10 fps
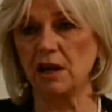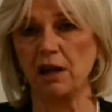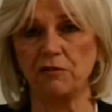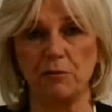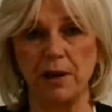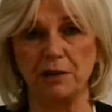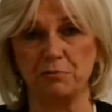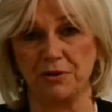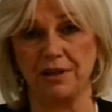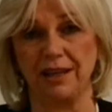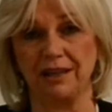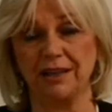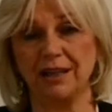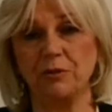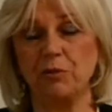diaphragmatic breathing.
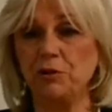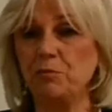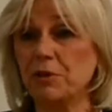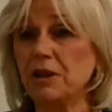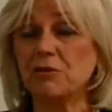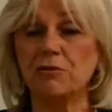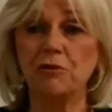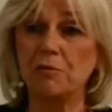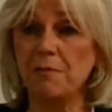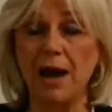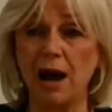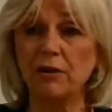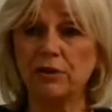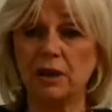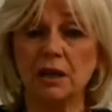When you breathe through your
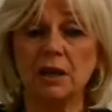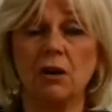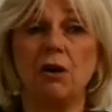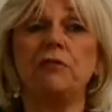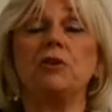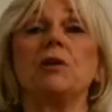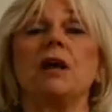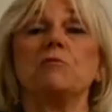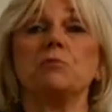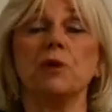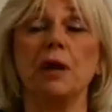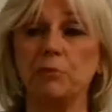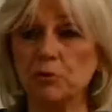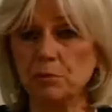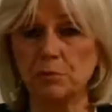mouth, often you'll have a more
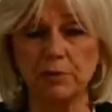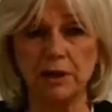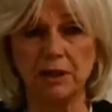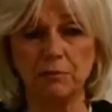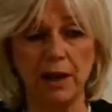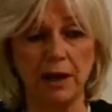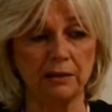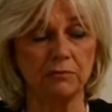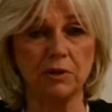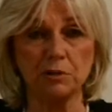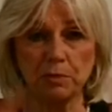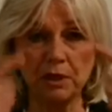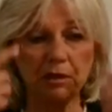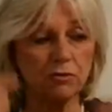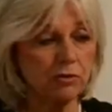abnormal breathing pattern, whereas
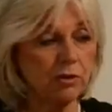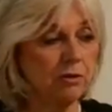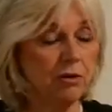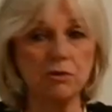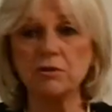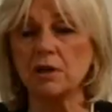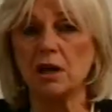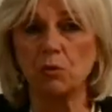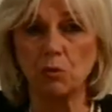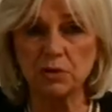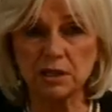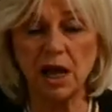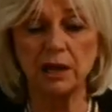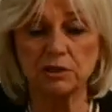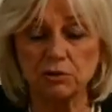breathing through the nose will
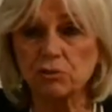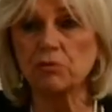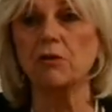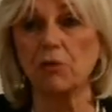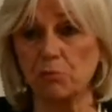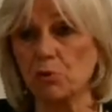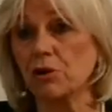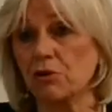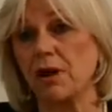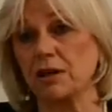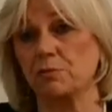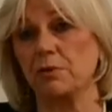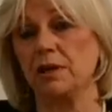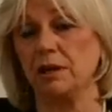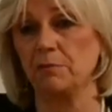start to trigger a more correct
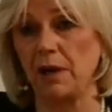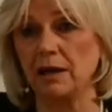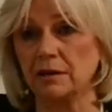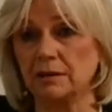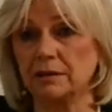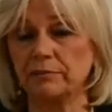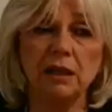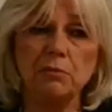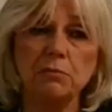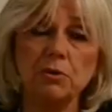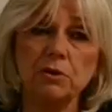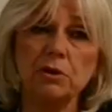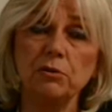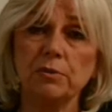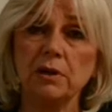breathing pattern. The more
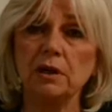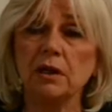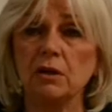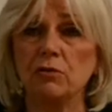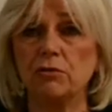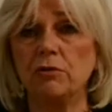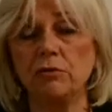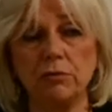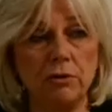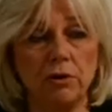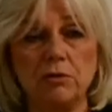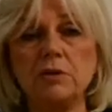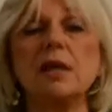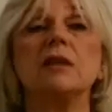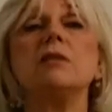you breathe through your nose,
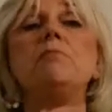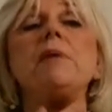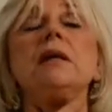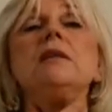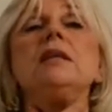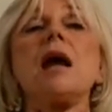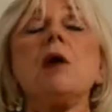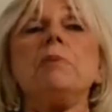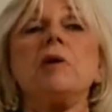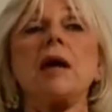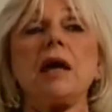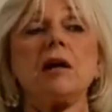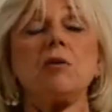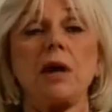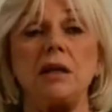the better the upper
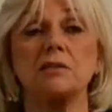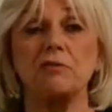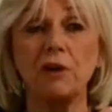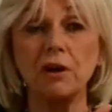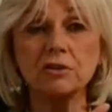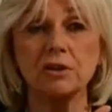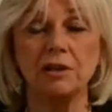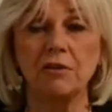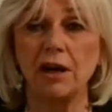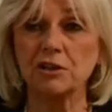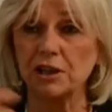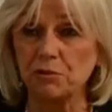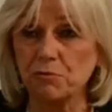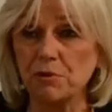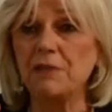airways function. They're actually
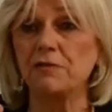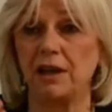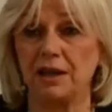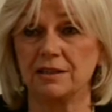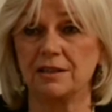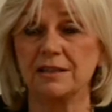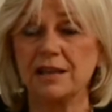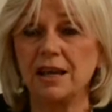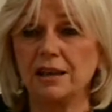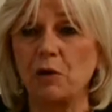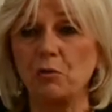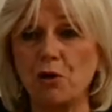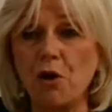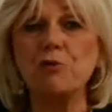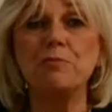reflexes that will
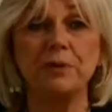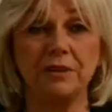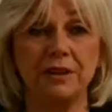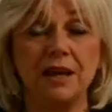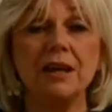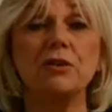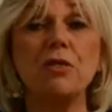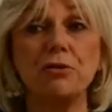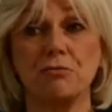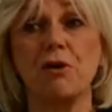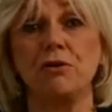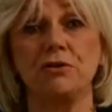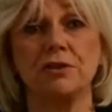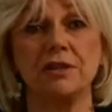open the throat.